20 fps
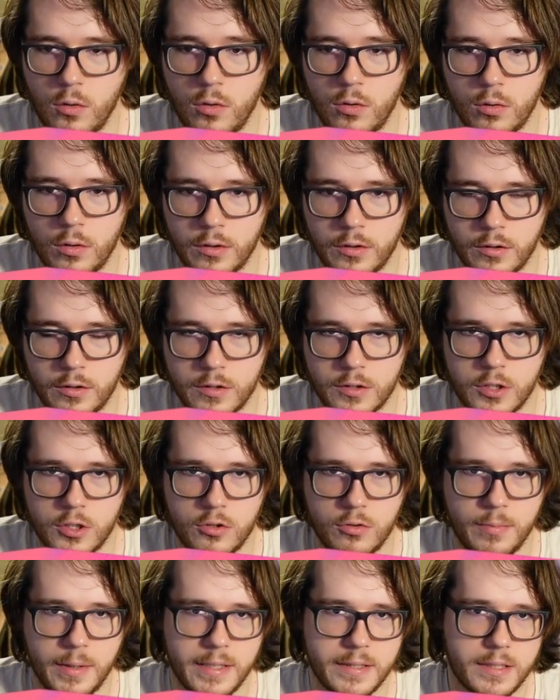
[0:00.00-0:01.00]
order
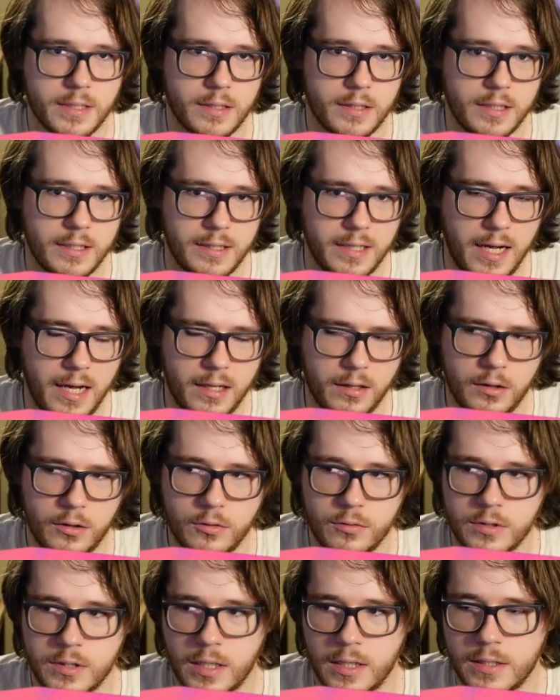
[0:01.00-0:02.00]
to basically not
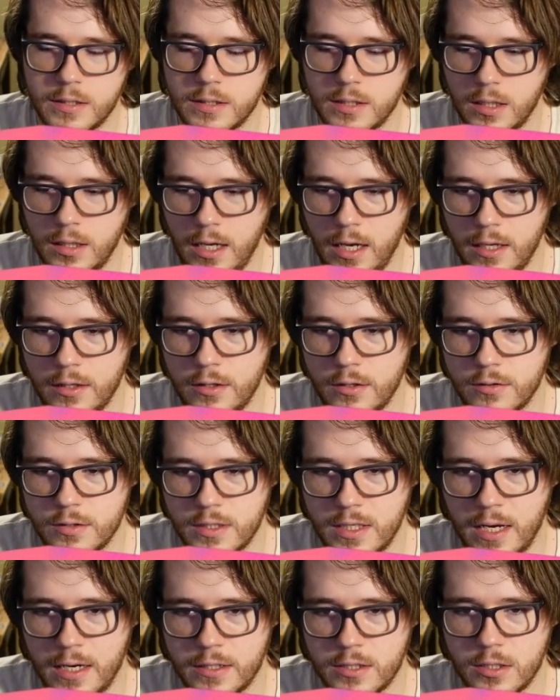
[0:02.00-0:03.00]
lose against a lot of those
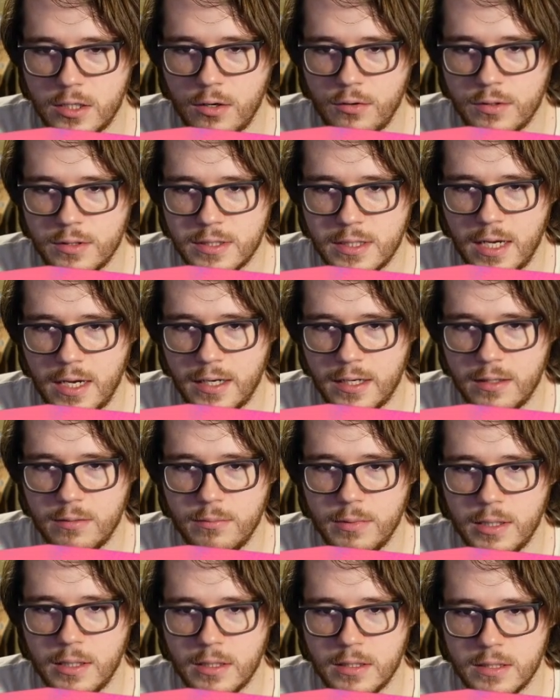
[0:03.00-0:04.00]
decks going second,
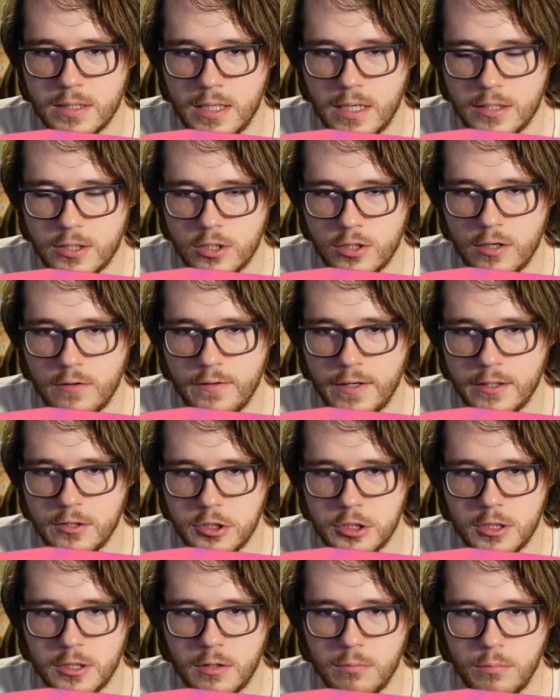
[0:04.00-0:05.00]
because yes, you have
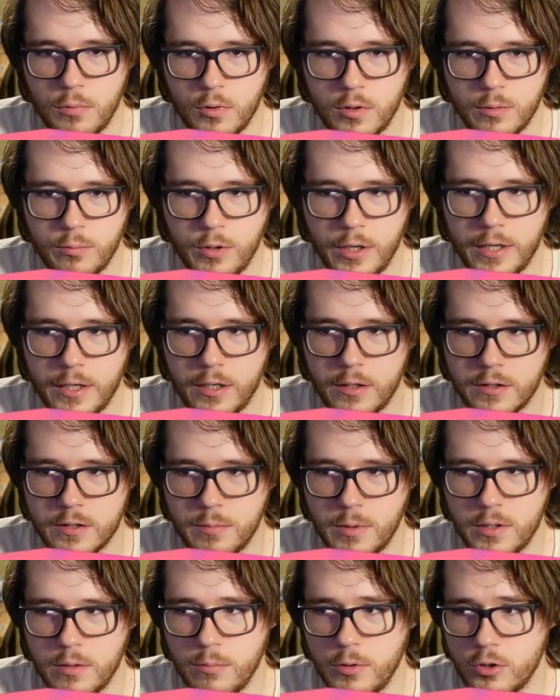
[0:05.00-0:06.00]
engine and board breakers,
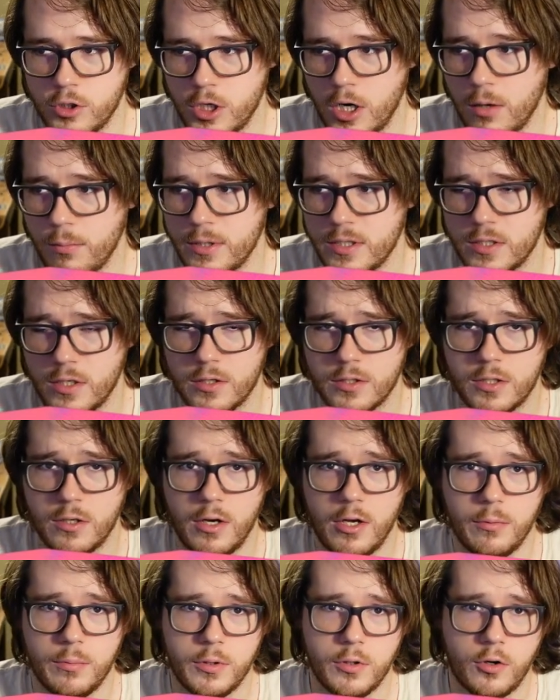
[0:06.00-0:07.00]
but the Mulcharies also
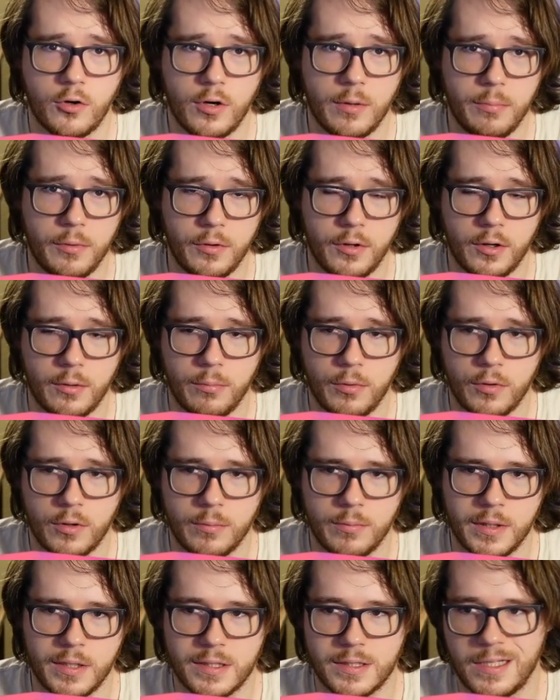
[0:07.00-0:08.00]
help you cripple their
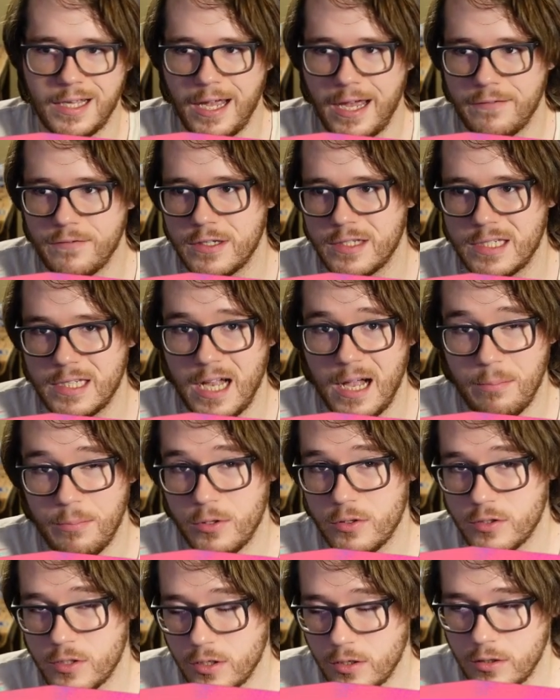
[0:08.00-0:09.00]
board because they have to stop
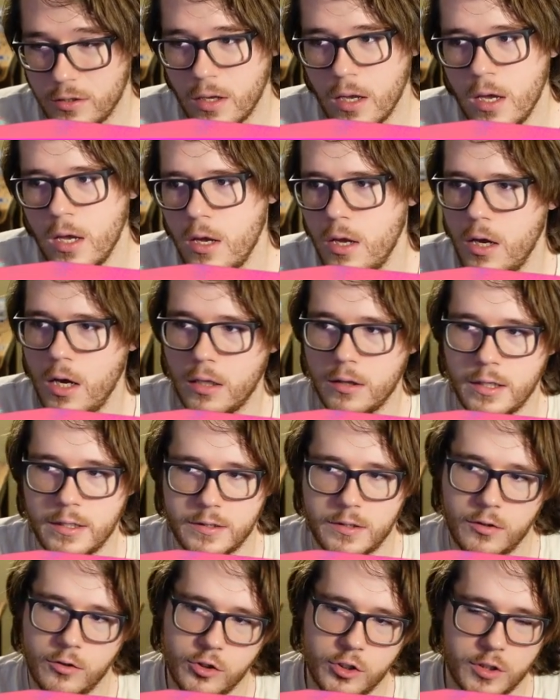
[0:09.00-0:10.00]
their turn
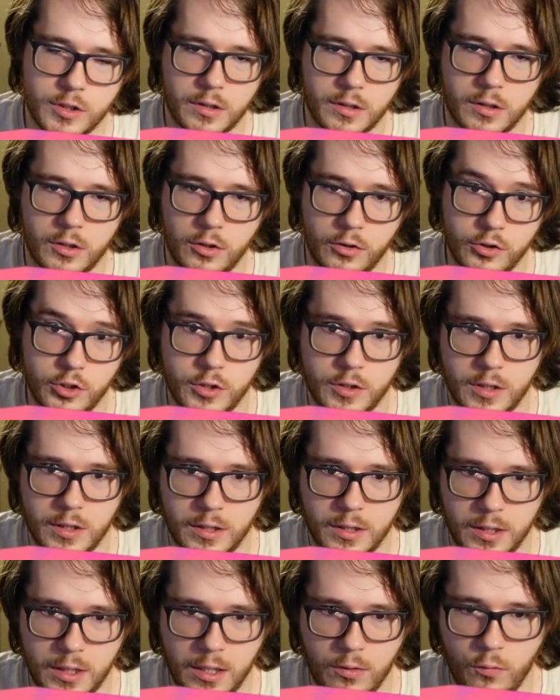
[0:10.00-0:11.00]
unless you're just going
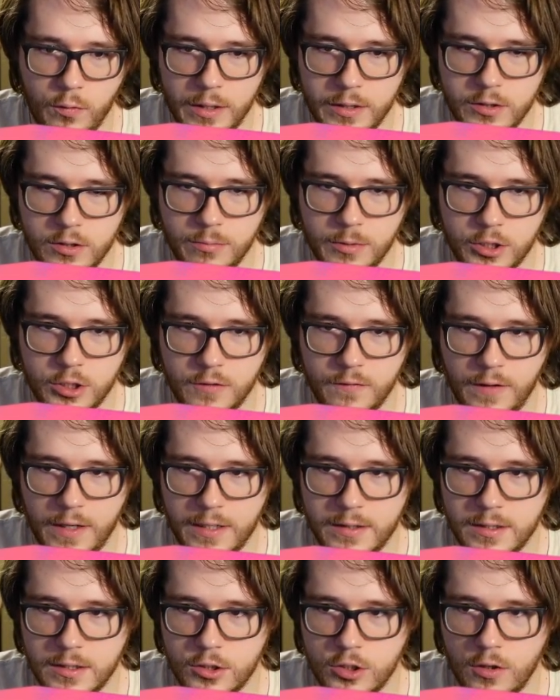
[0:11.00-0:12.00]
to get way too much
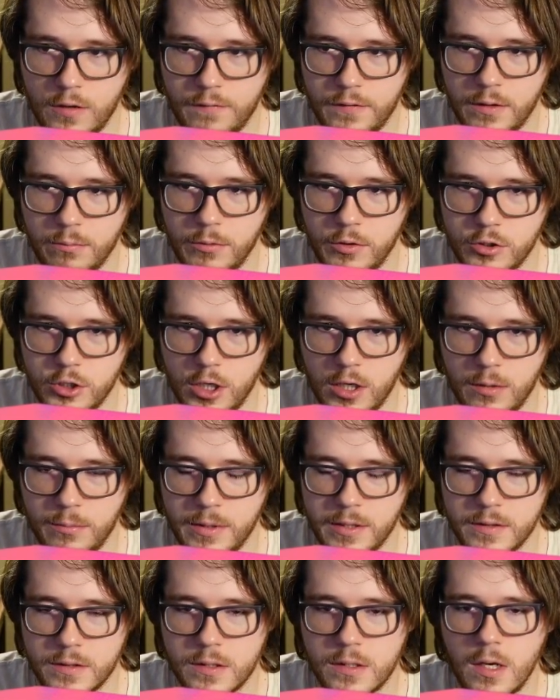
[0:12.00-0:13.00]
advantage off the
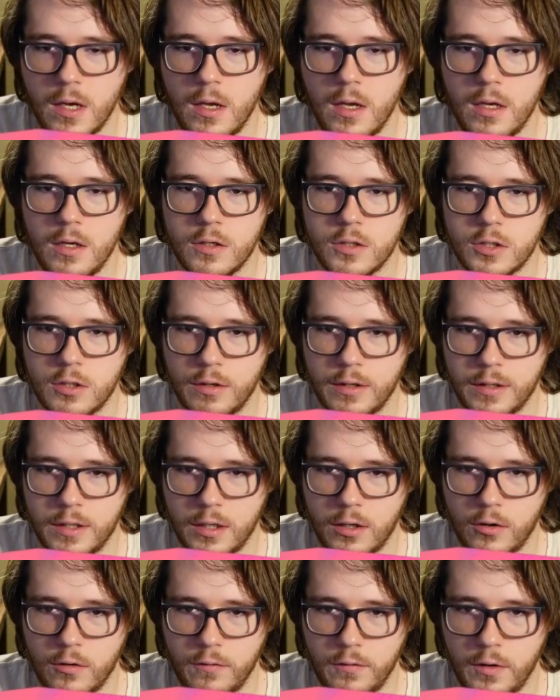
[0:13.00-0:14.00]
Mulcharies. So I
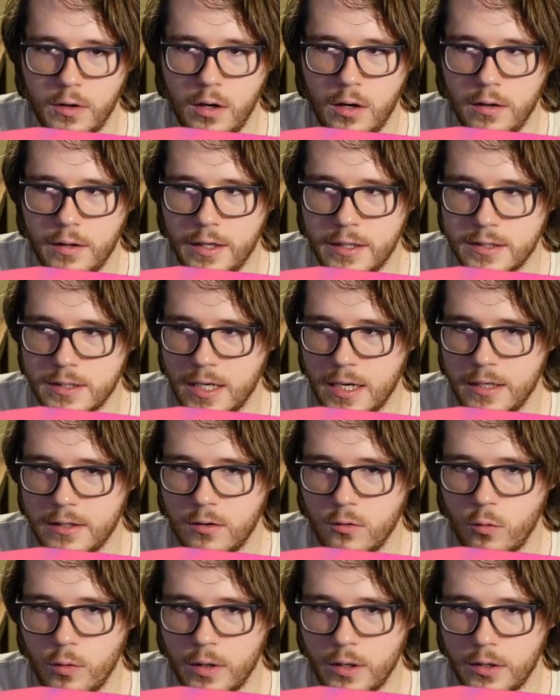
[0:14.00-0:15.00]
think overall that's kind
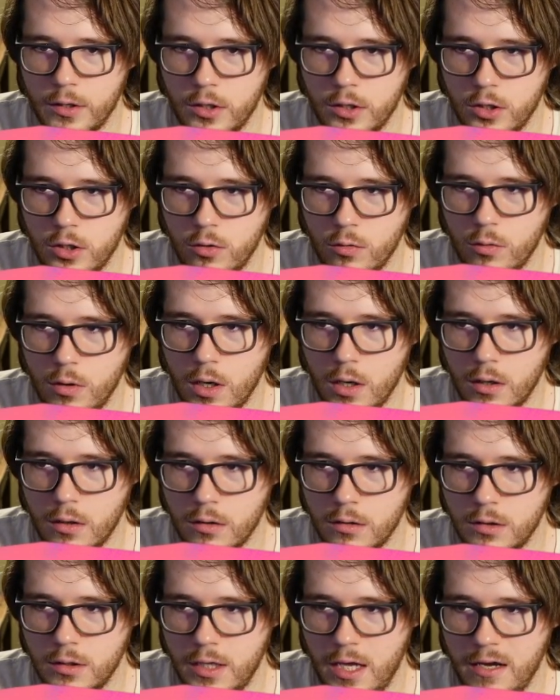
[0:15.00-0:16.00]
of where you
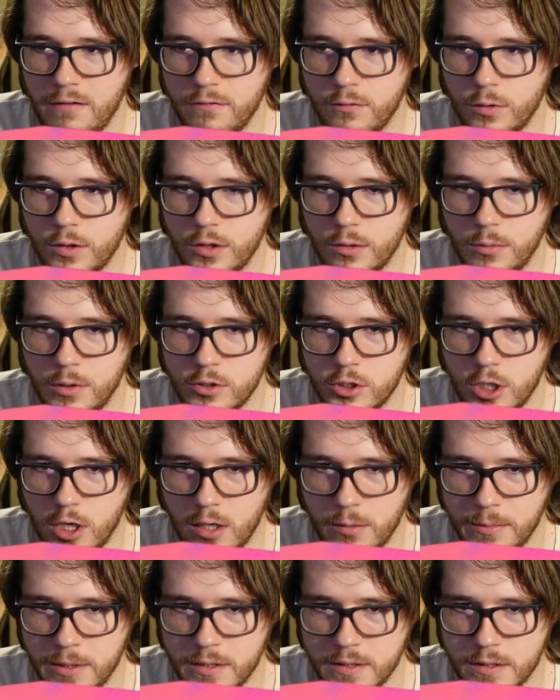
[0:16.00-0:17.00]
are left with the
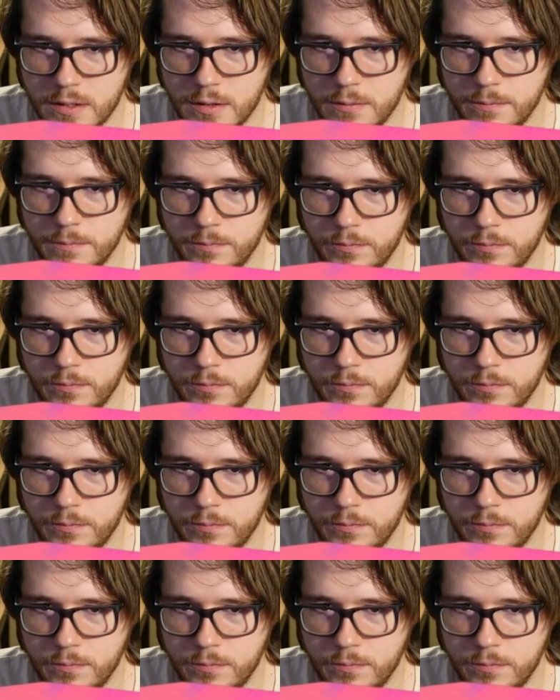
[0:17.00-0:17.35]
Mulcharies.